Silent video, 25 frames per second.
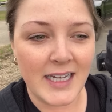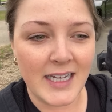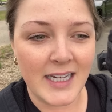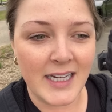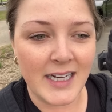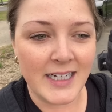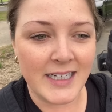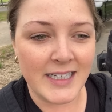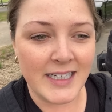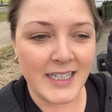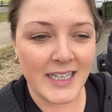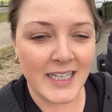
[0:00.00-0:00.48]

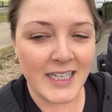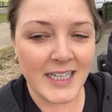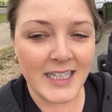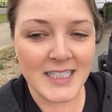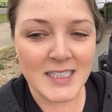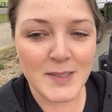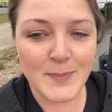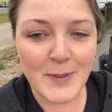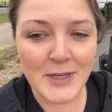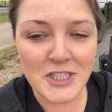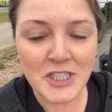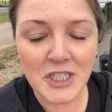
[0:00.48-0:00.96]
I, and
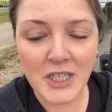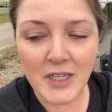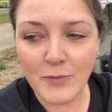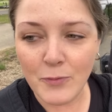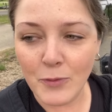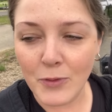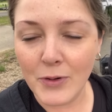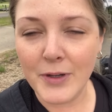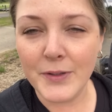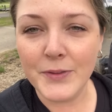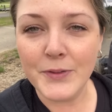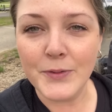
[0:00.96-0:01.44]
especially if
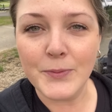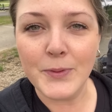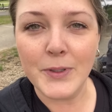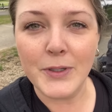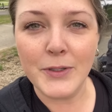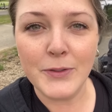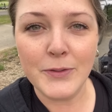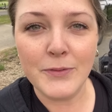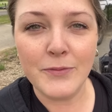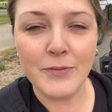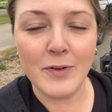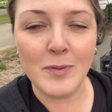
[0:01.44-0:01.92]
we're on the
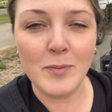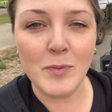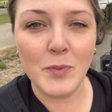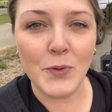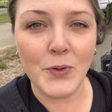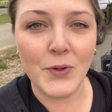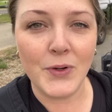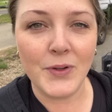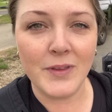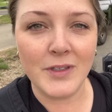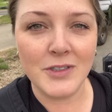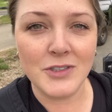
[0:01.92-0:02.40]
road for
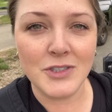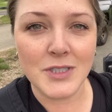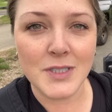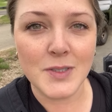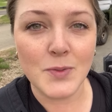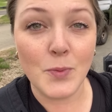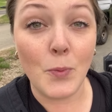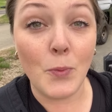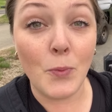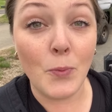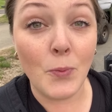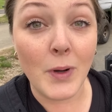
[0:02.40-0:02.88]
more than
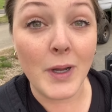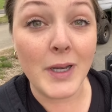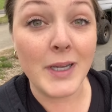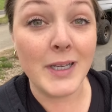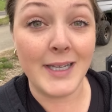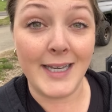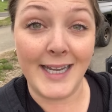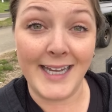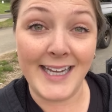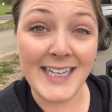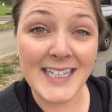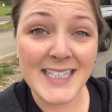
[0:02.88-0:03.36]
just
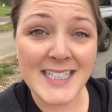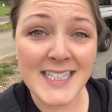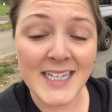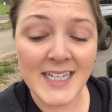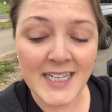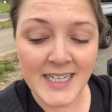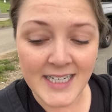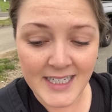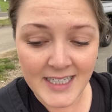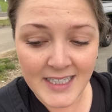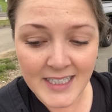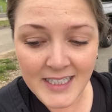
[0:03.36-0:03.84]
one night,
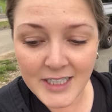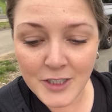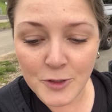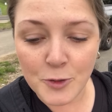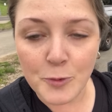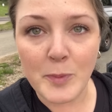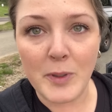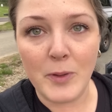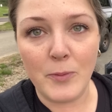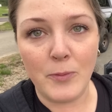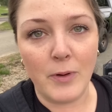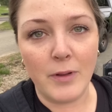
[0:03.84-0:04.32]
it'll
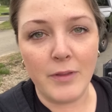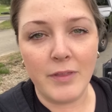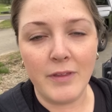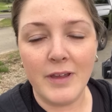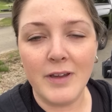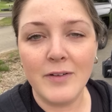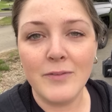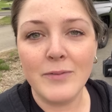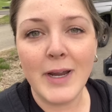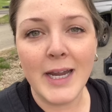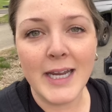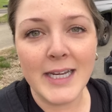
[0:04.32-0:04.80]
be worth
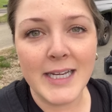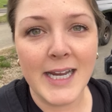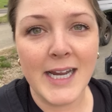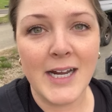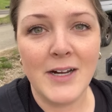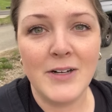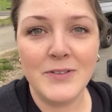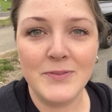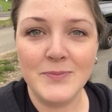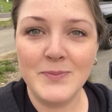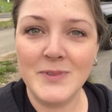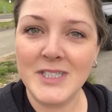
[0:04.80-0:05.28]
it. Right
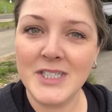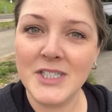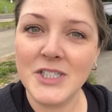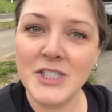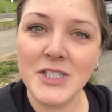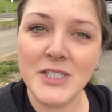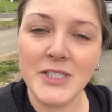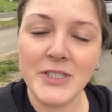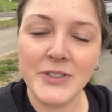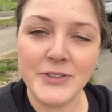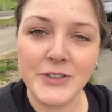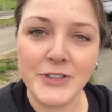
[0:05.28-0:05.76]
now, this is
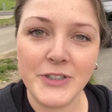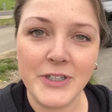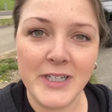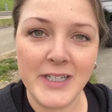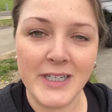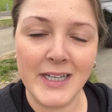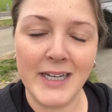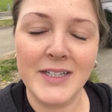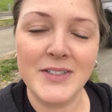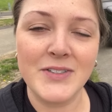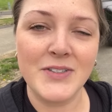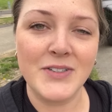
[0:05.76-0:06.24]
just a
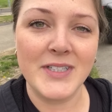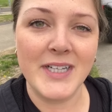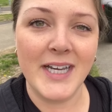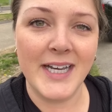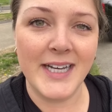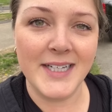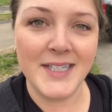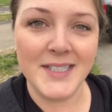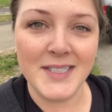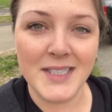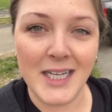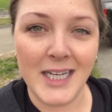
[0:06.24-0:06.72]
learning
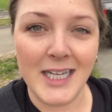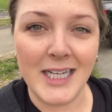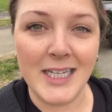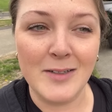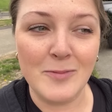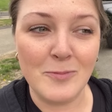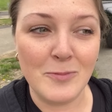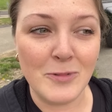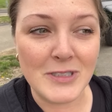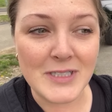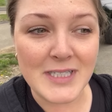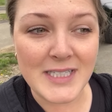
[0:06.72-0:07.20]
exercise
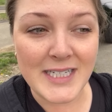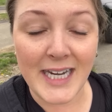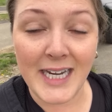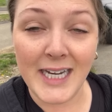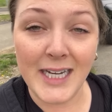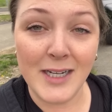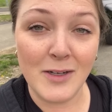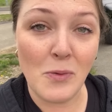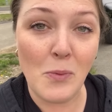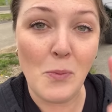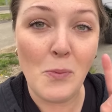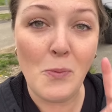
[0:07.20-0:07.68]
and we're
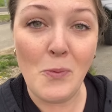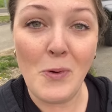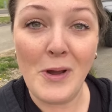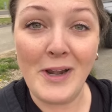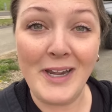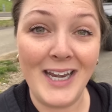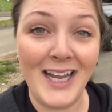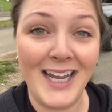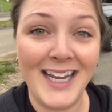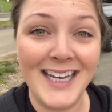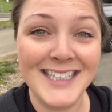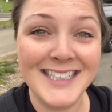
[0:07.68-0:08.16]
staying
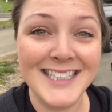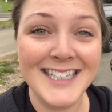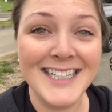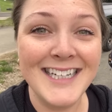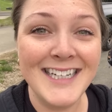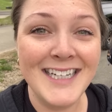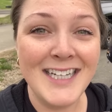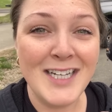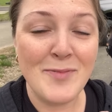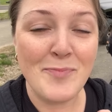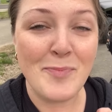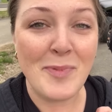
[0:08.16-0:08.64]
one night,
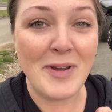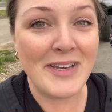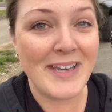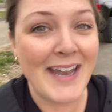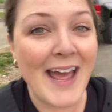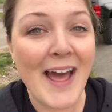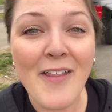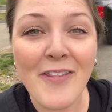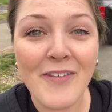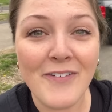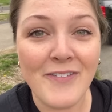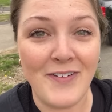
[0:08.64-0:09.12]
but
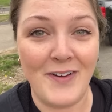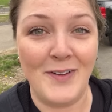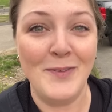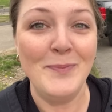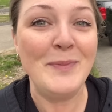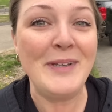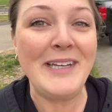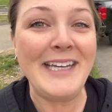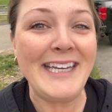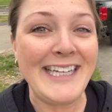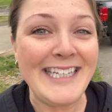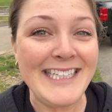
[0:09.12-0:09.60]
now the fun
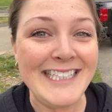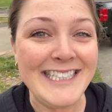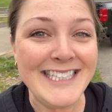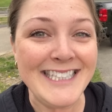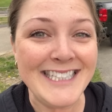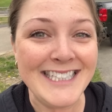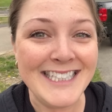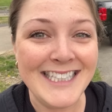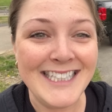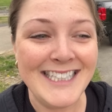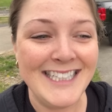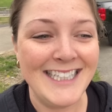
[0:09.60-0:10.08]

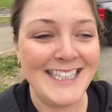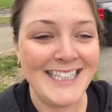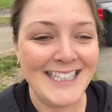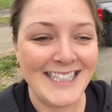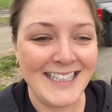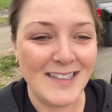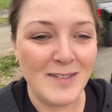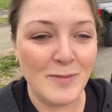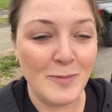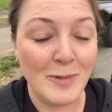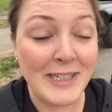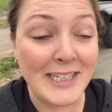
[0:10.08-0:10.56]
begins.
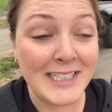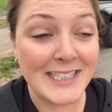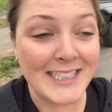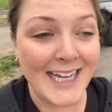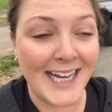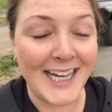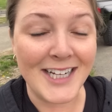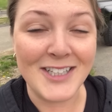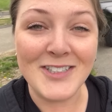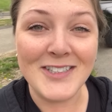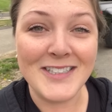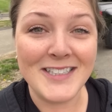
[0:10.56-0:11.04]
We get to
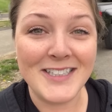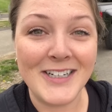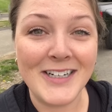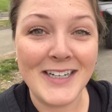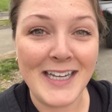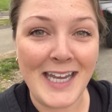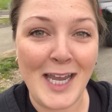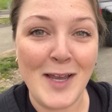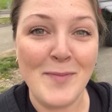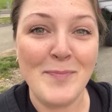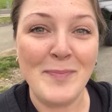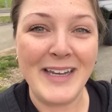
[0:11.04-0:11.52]
actually start
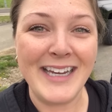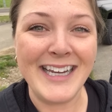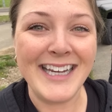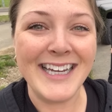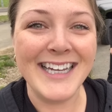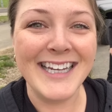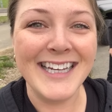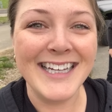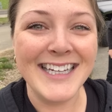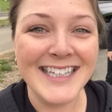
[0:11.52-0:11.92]
camping.